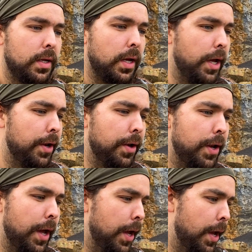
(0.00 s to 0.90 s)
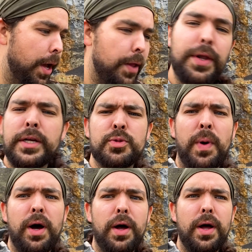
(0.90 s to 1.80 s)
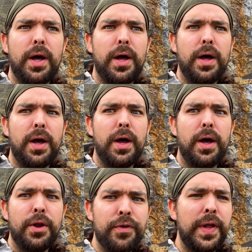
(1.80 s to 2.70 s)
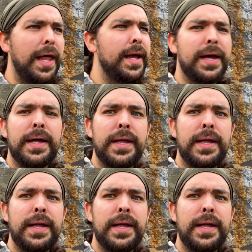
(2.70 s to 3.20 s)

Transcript: And then I spot another layer.